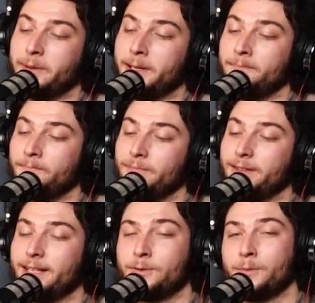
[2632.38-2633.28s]
event.
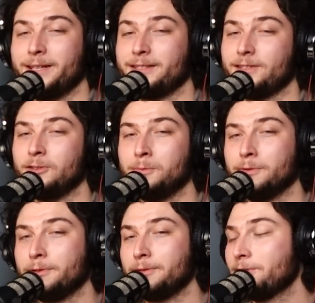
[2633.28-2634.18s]
That's what makes a
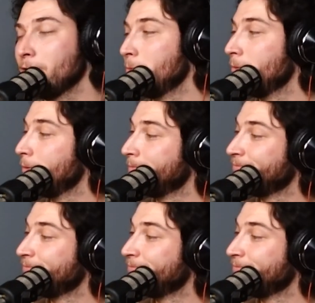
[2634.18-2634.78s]
Subaru a Subaru.